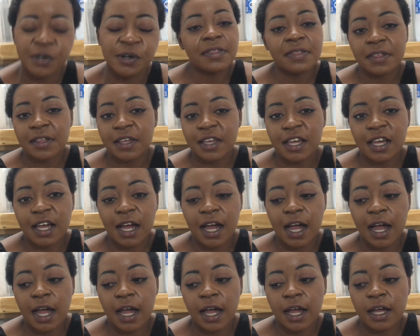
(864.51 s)
I think
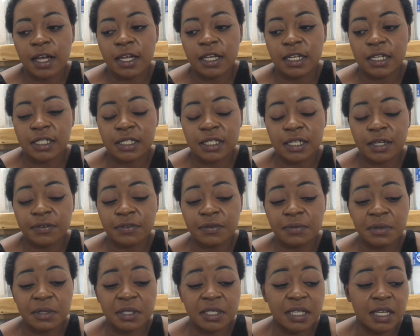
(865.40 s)
it is time for
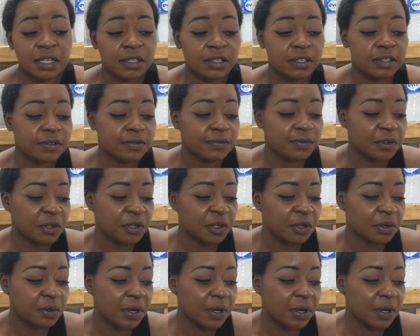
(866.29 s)
me to end this video.